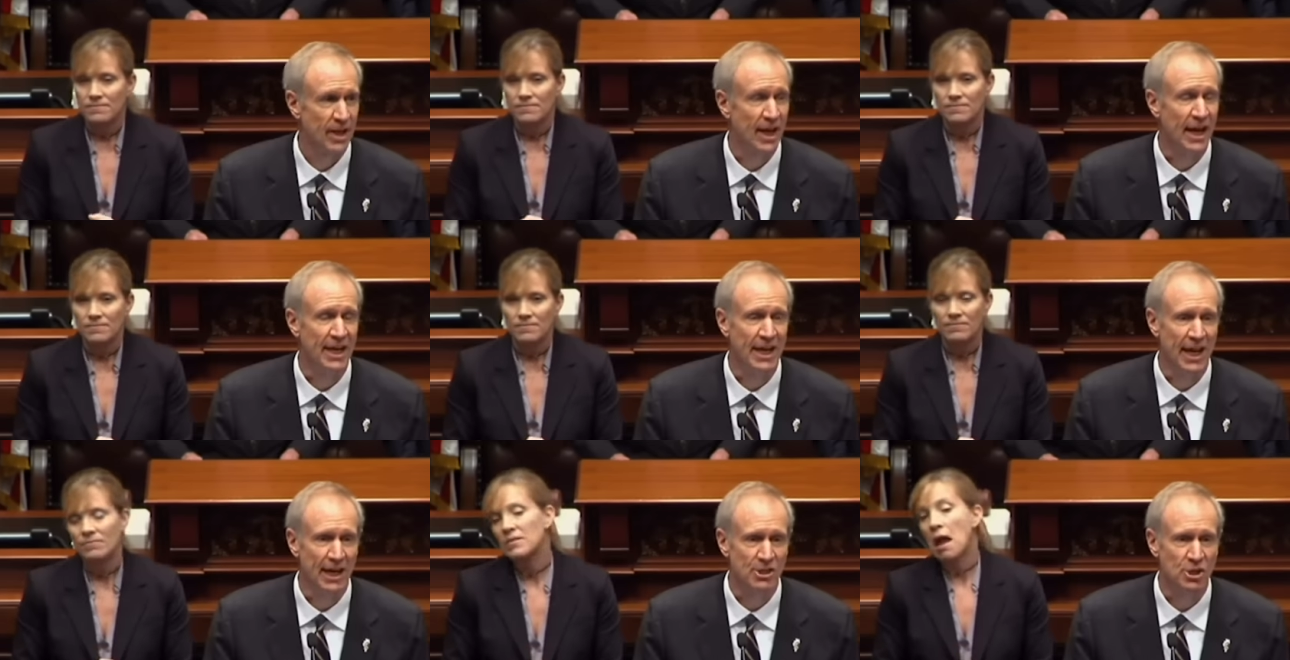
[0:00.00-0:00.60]

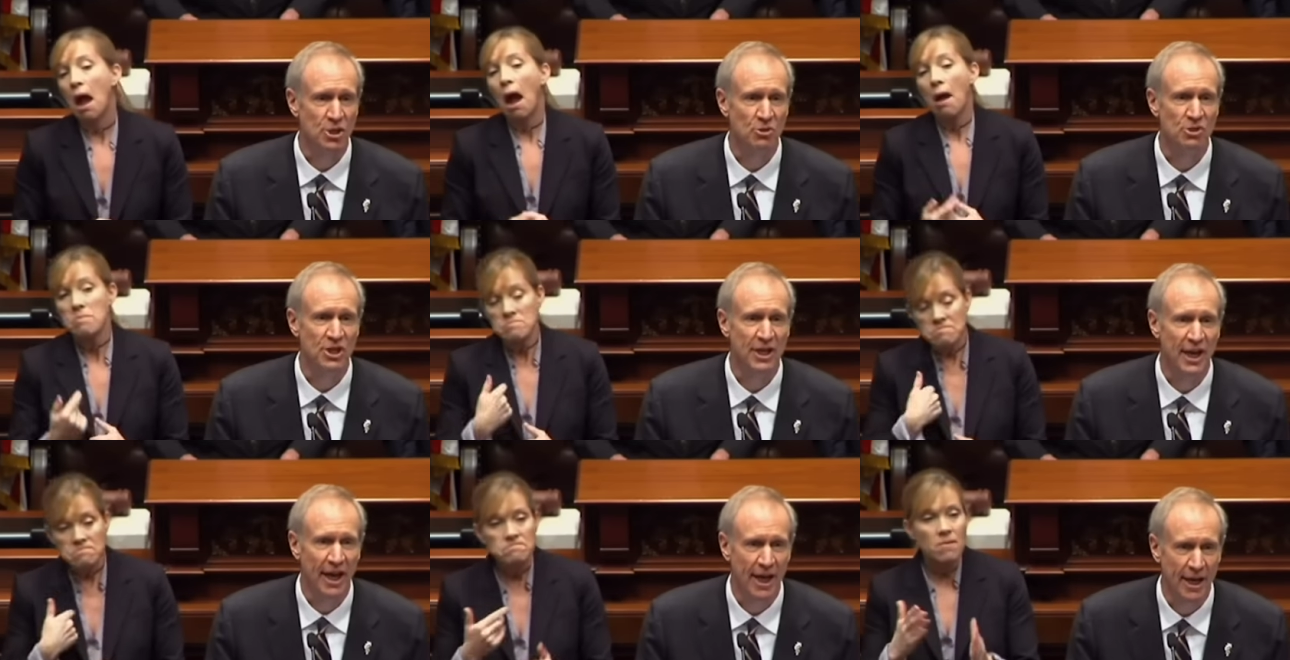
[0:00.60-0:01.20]
Speaker 1: I ask you
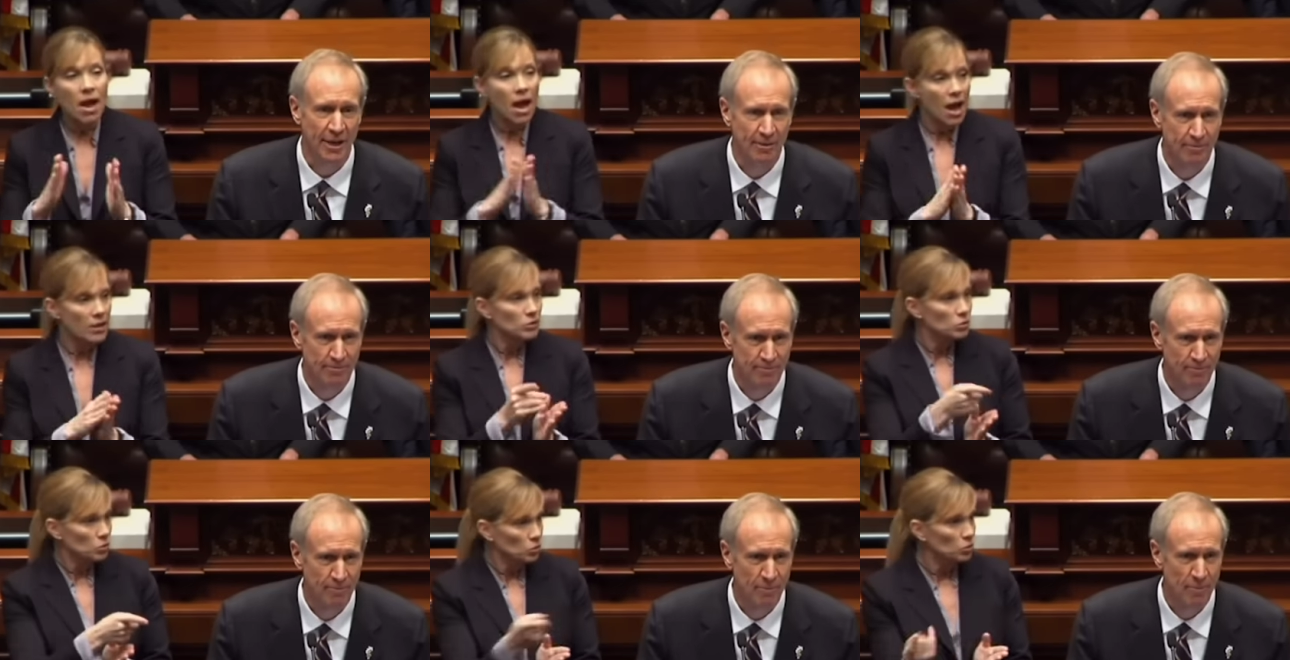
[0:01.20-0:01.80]
today,
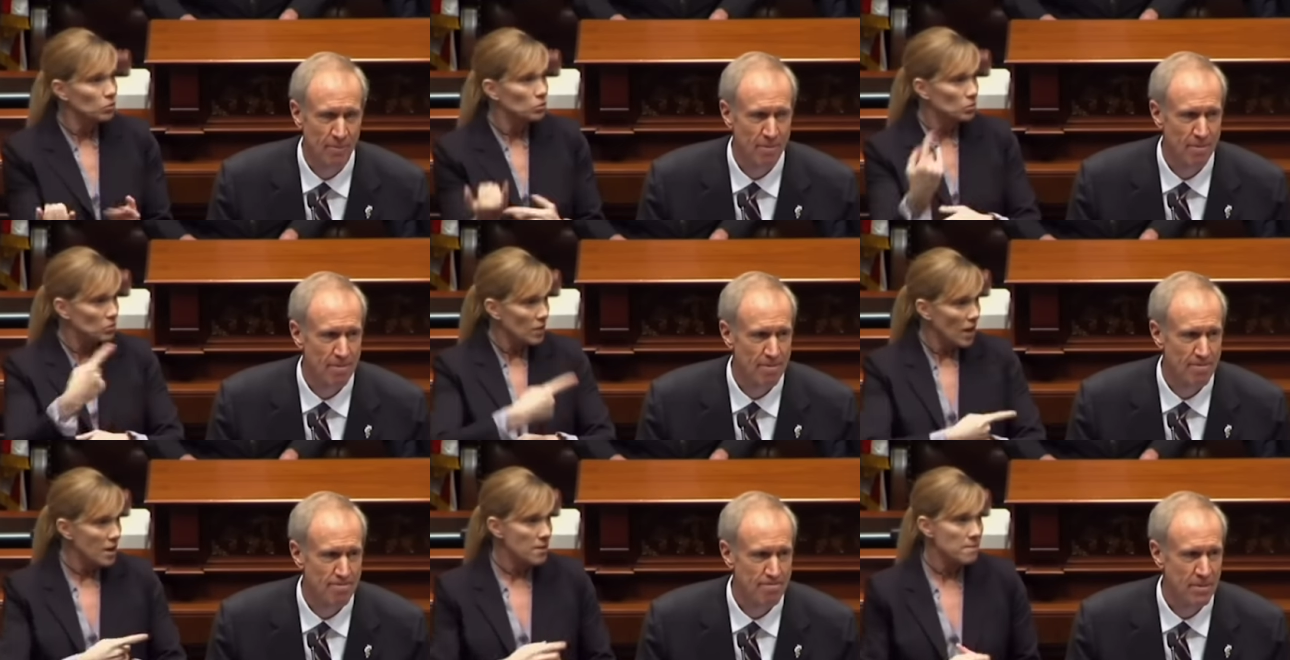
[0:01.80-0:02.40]

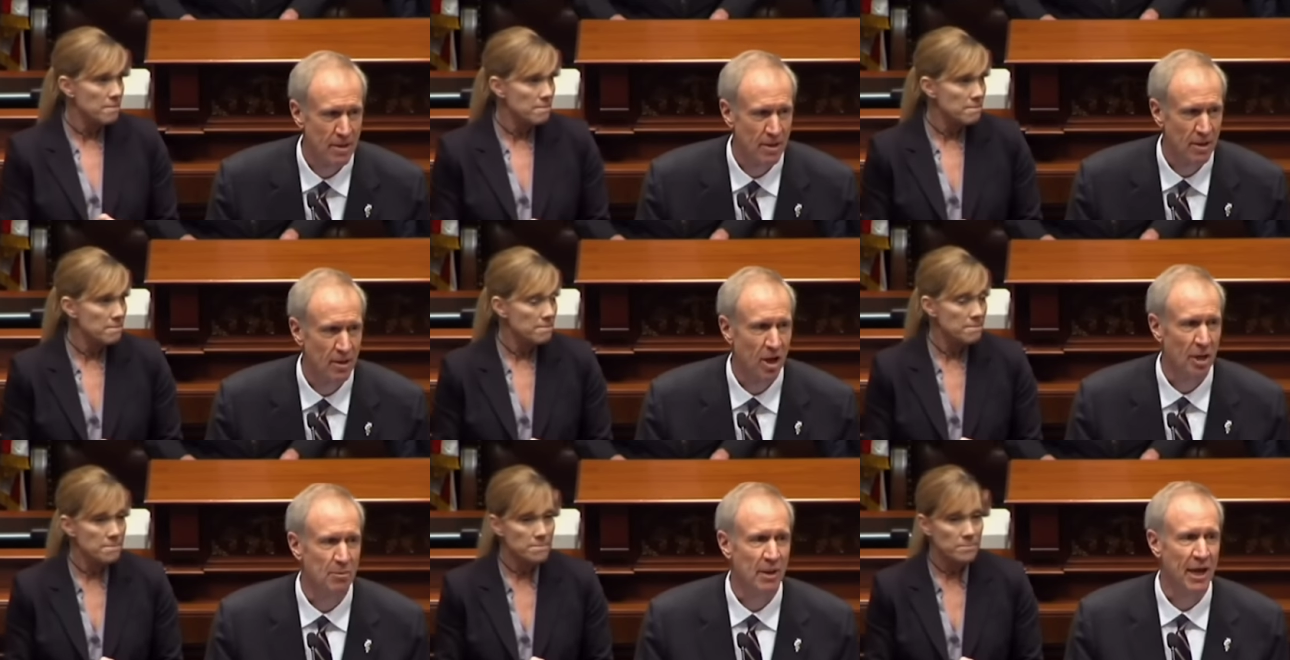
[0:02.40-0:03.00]

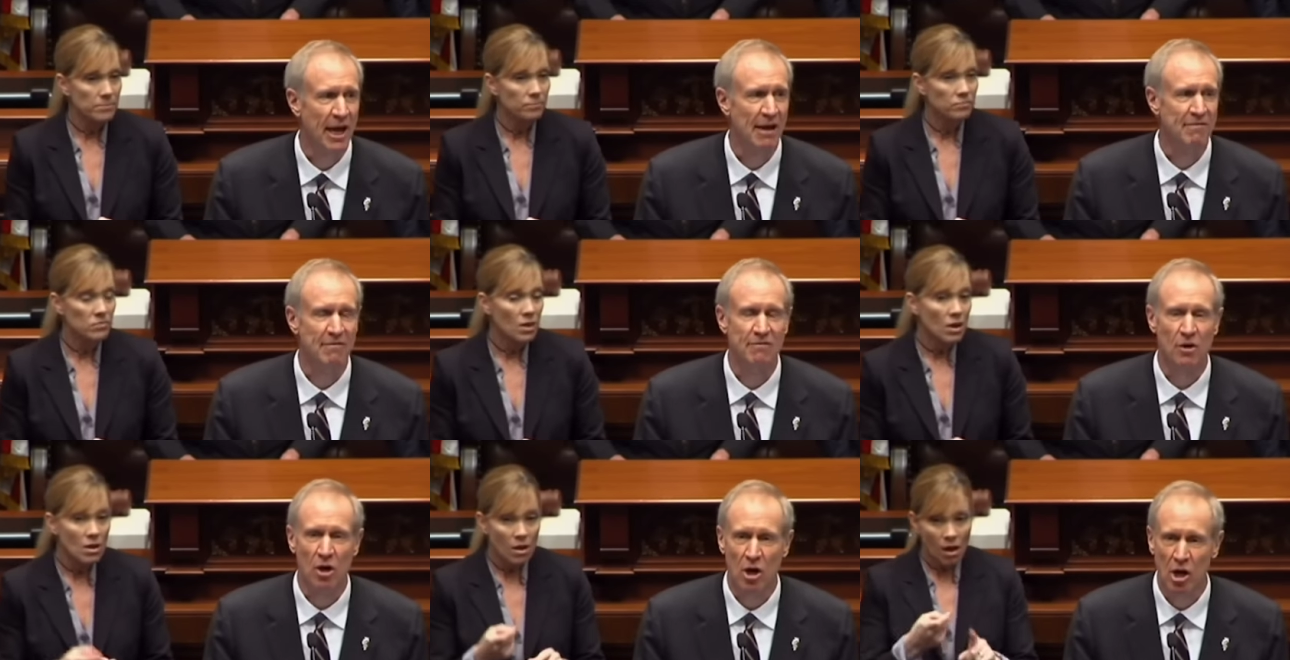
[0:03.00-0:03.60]
on
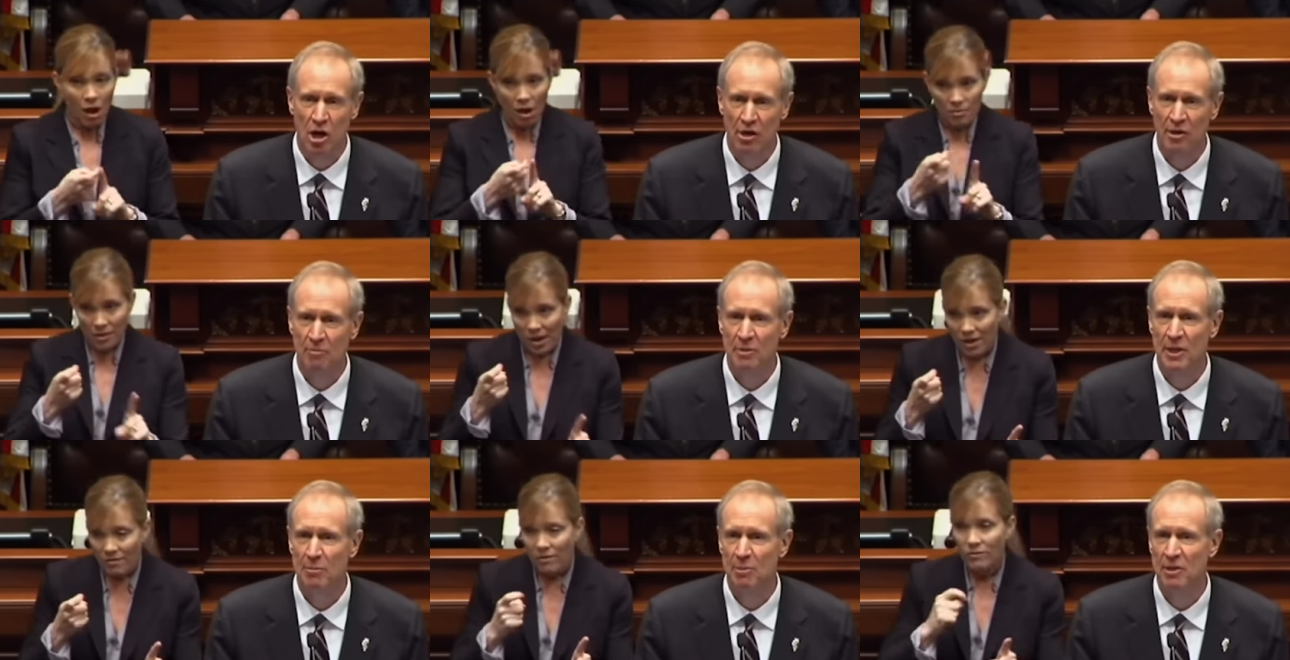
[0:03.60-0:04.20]
behalf of all
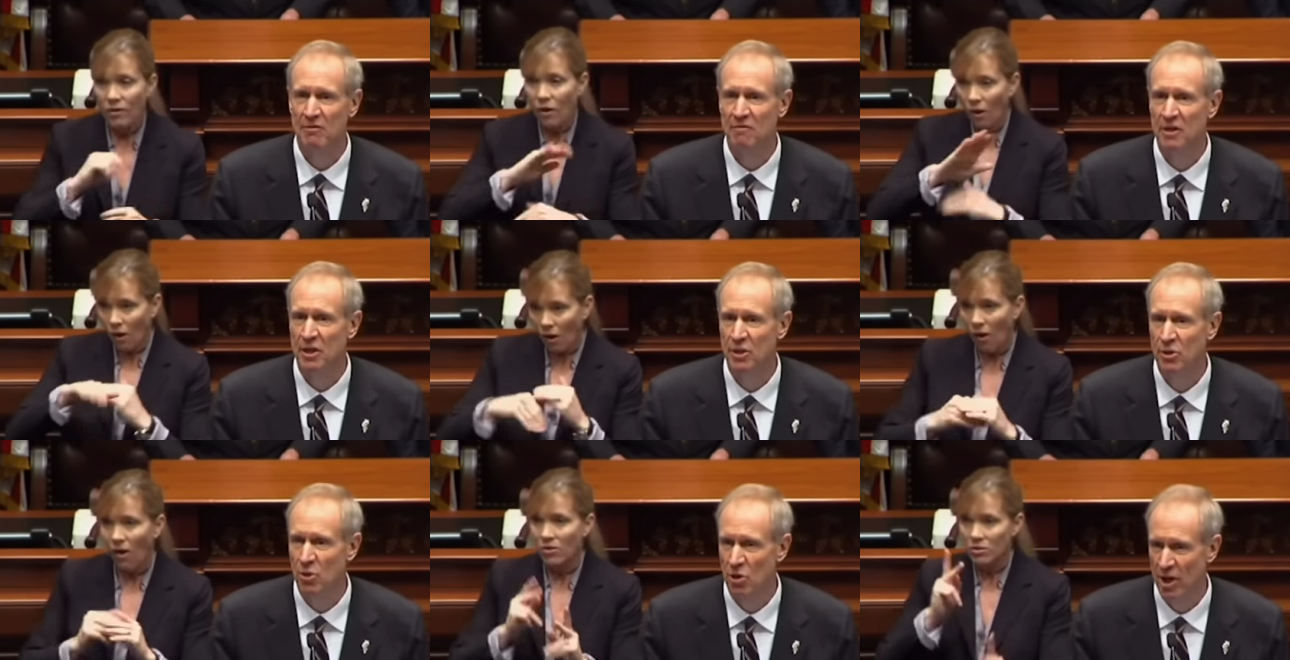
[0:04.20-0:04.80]
the people of
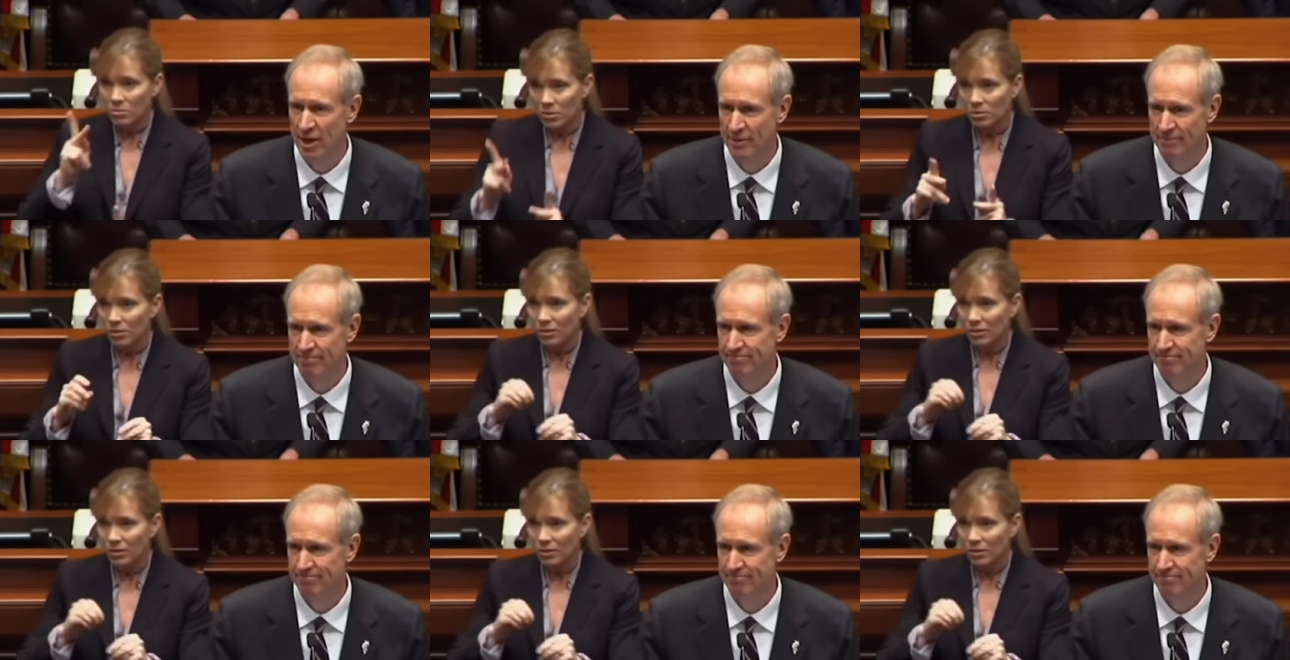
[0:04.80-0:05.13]
Illinois,